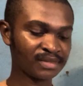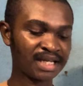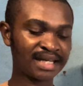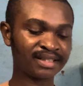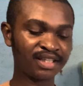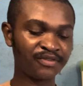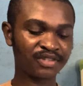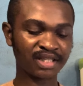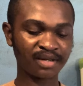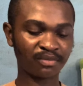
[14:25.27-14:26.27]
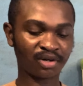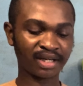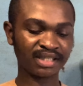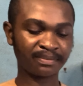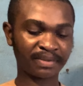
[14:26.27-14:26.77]
And if same or
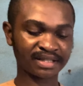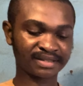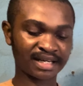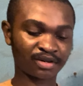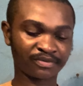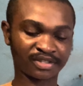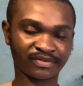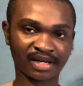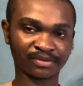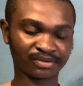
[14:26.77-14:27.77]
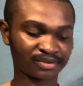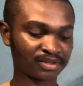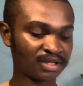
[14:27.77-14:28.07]
any part thereof is found,